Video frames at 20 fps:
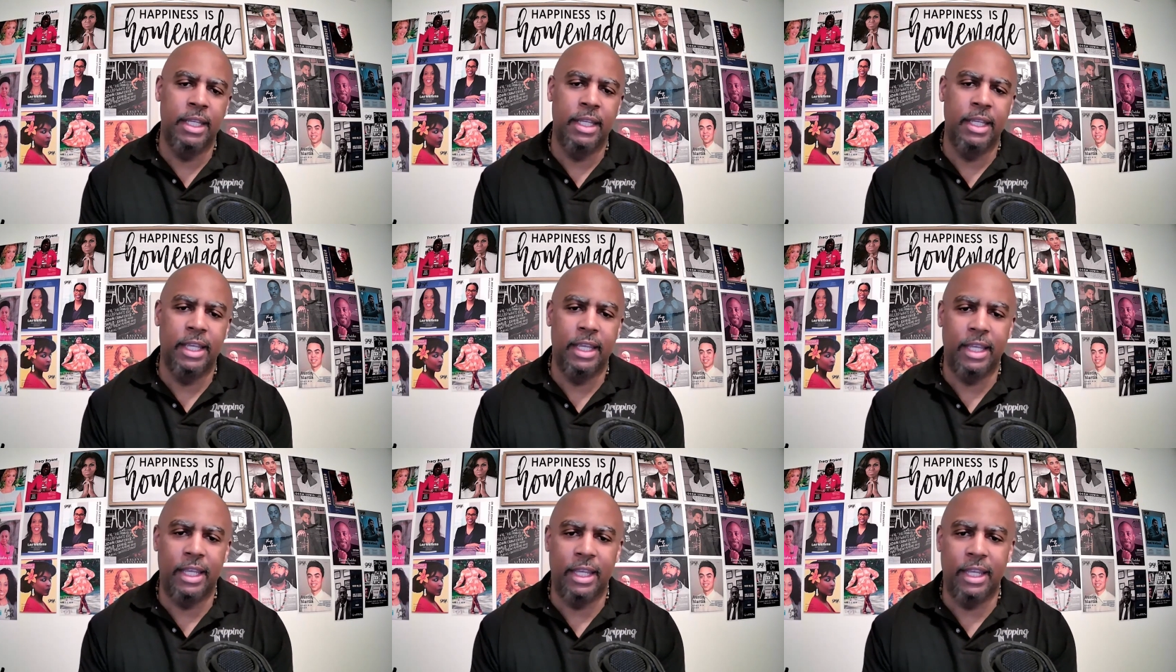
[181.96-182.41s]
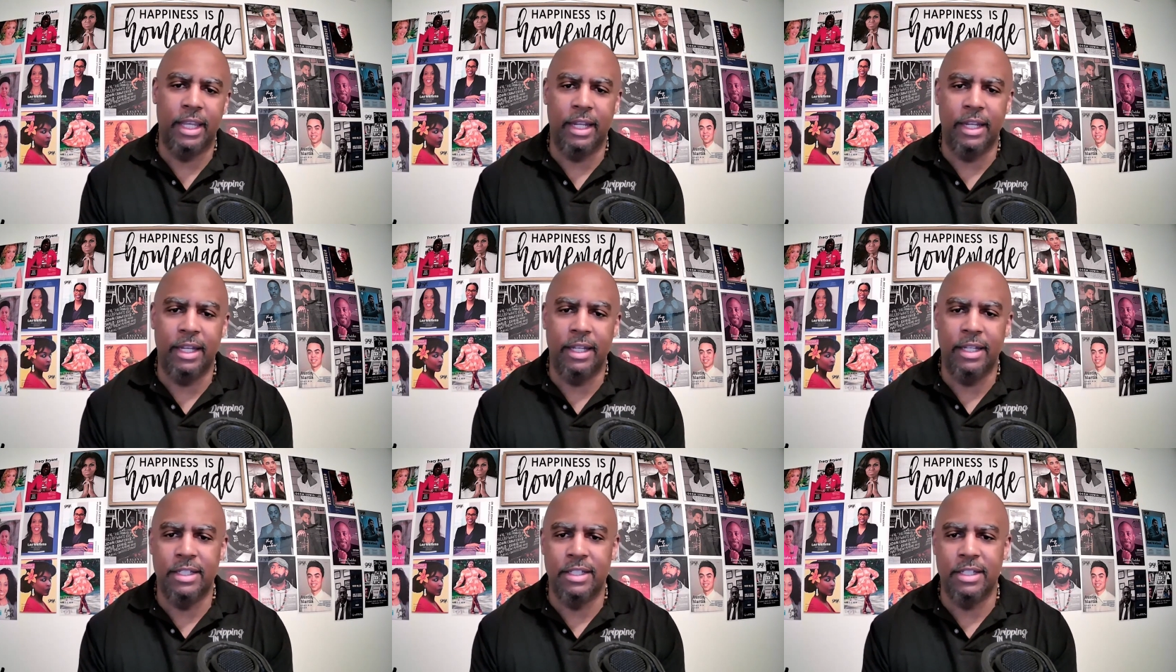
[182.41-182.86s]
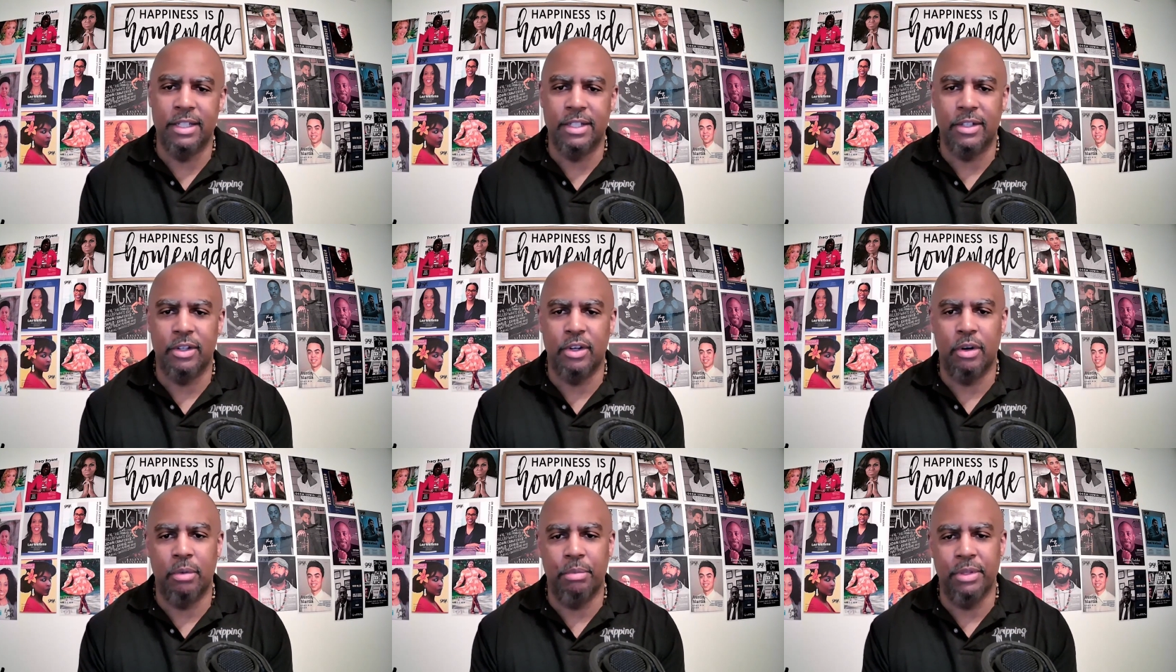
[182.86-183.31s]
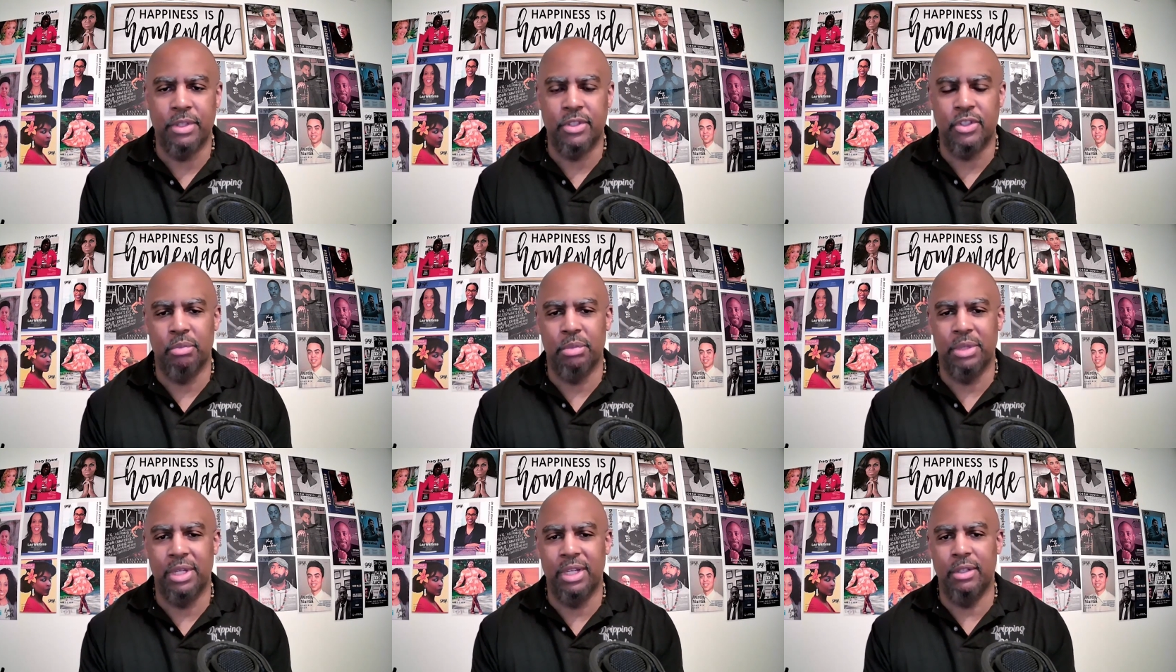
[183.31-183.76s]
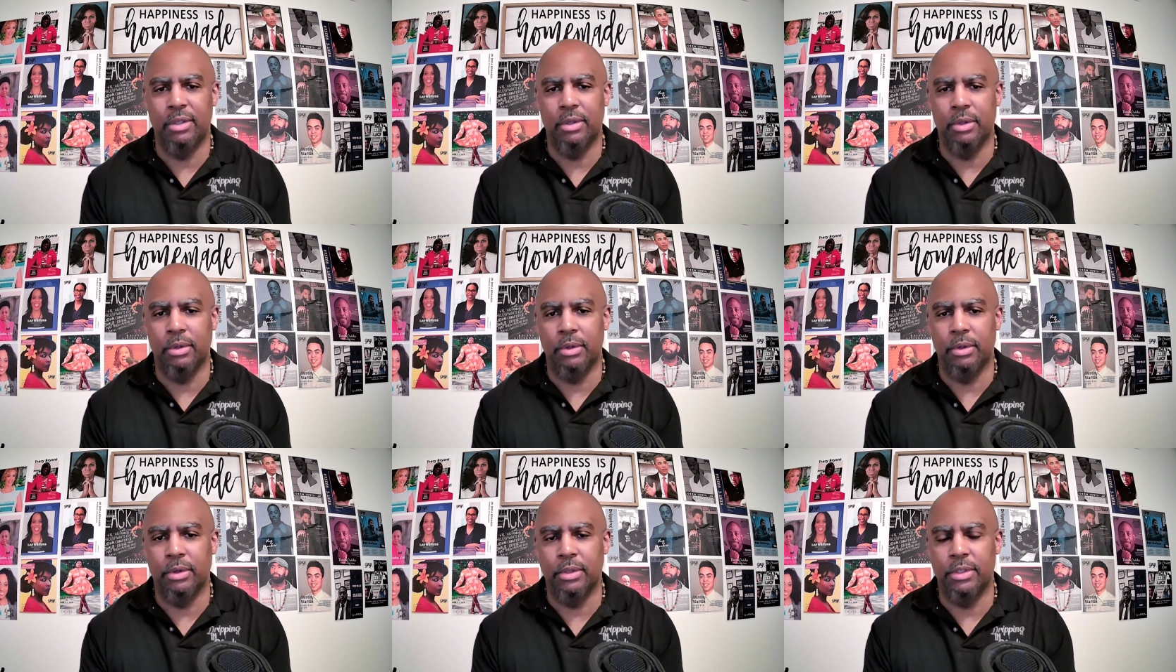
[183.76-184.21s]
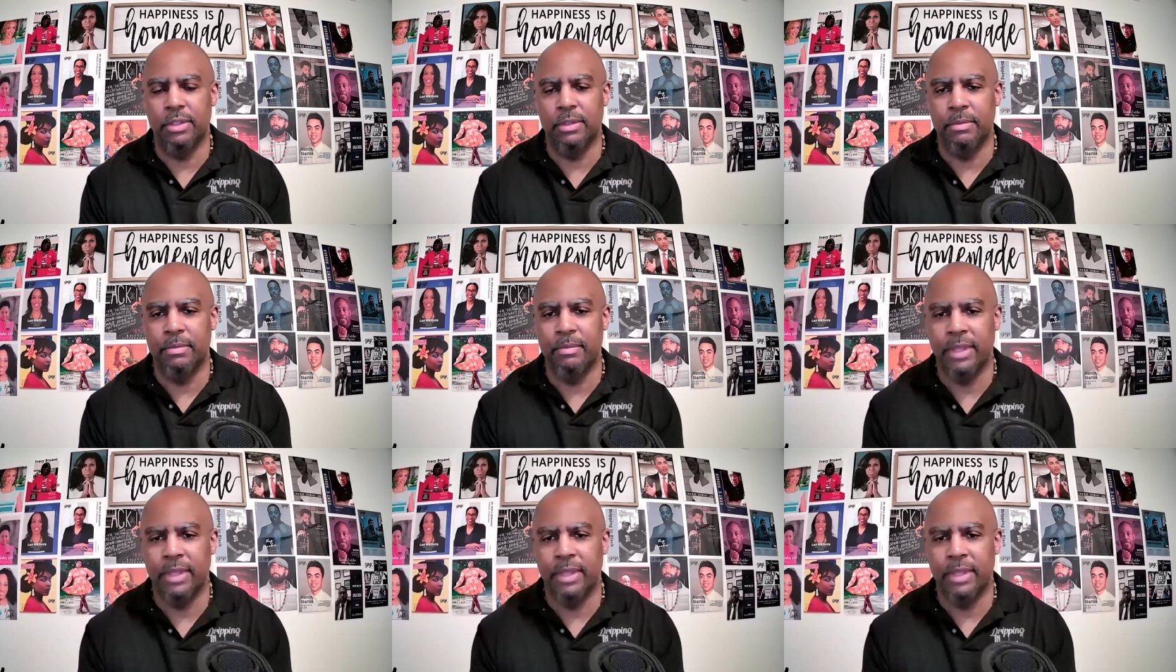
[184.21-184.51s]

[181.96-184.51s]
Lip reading: and just opened so many doors.